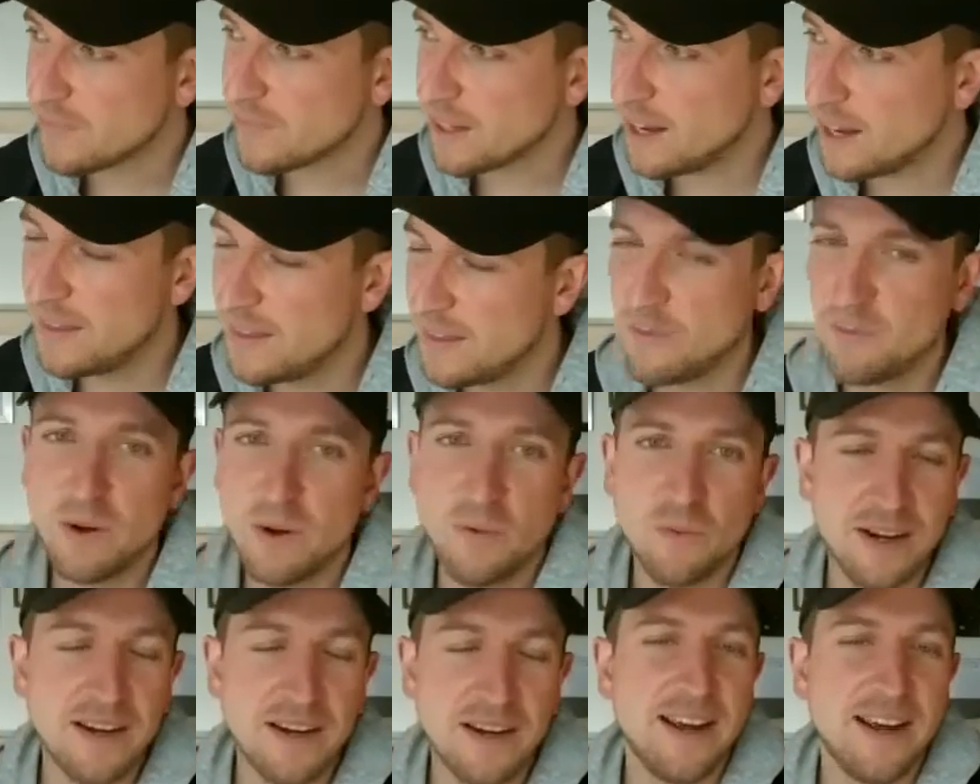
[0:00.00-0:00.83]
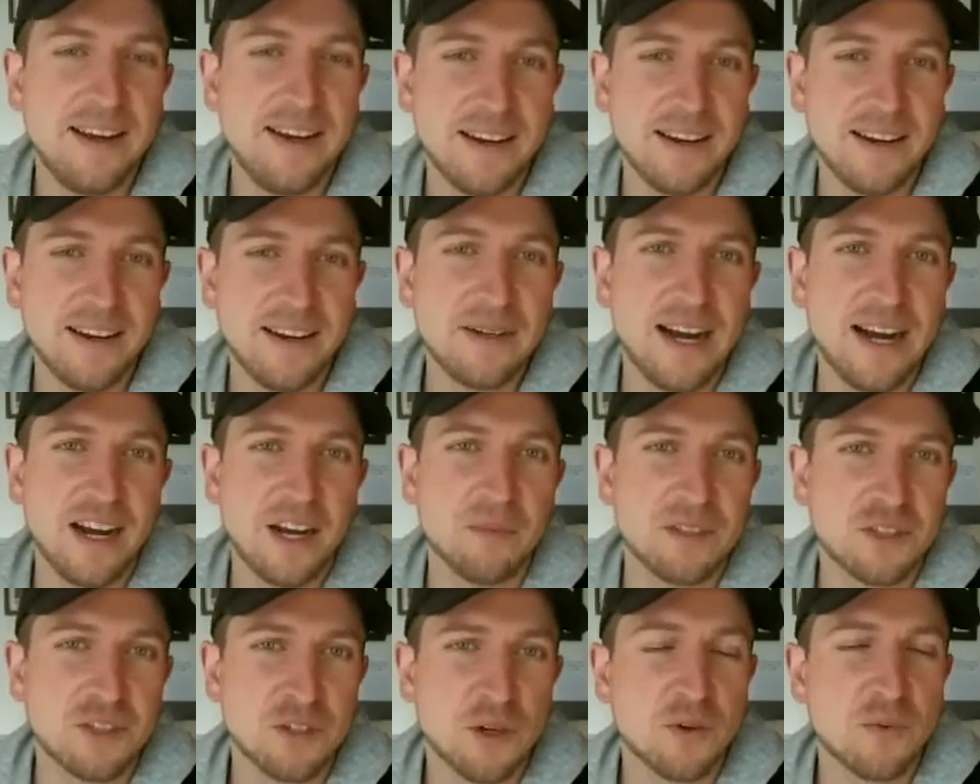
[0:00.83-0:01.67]
then we ended up down
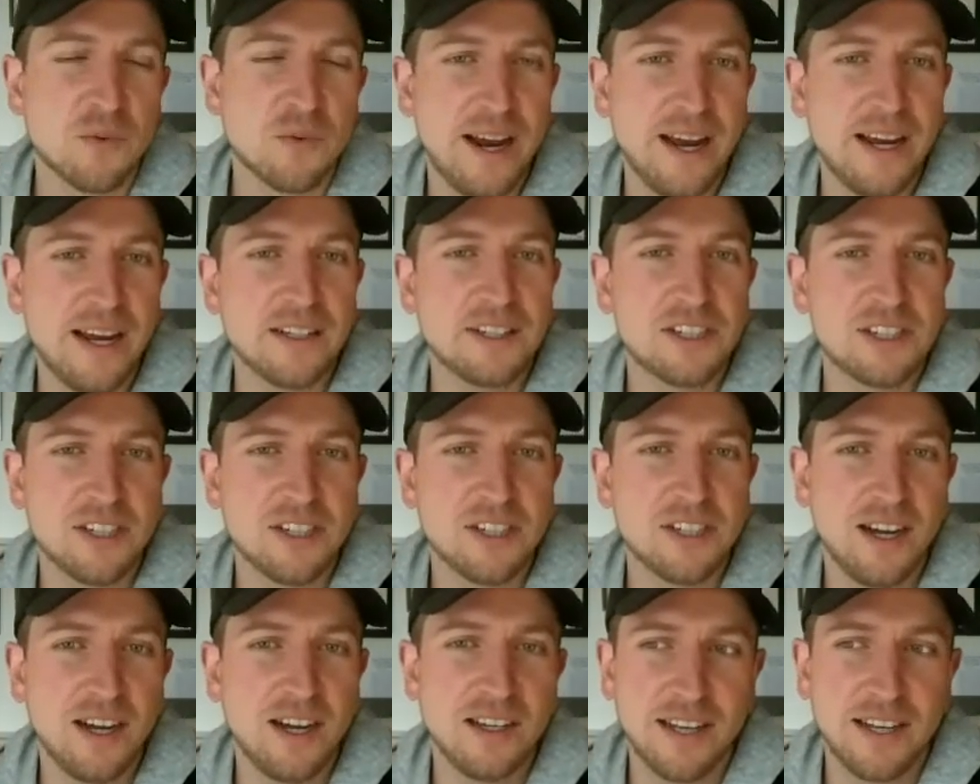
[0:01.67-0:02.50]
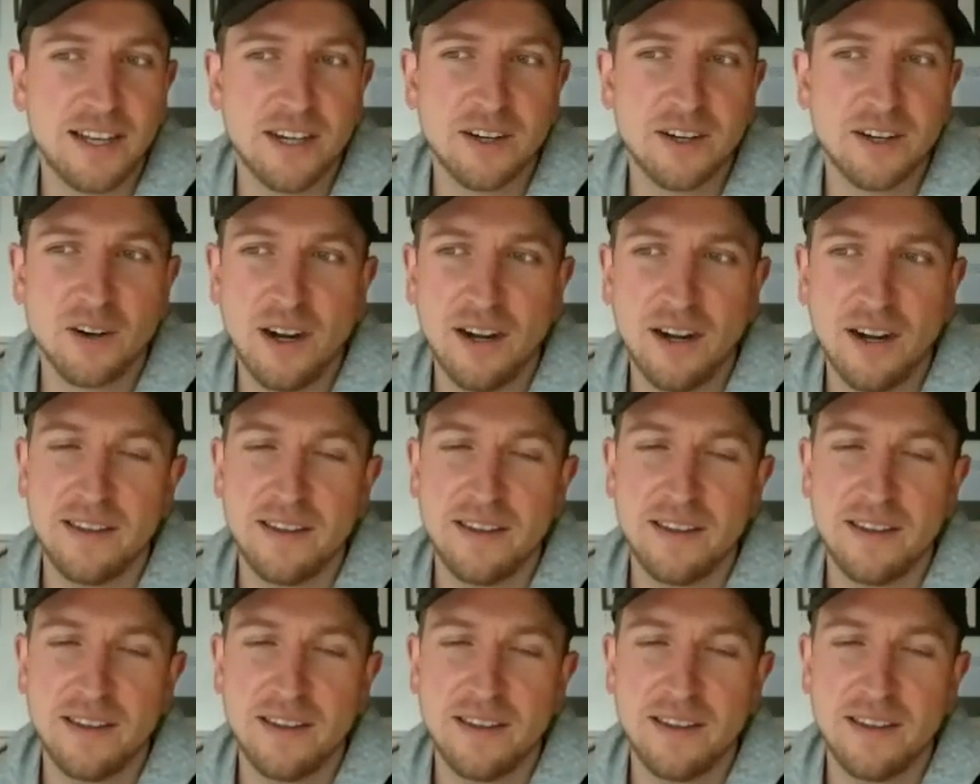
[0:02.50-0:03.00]
at Madrona Ranch later on,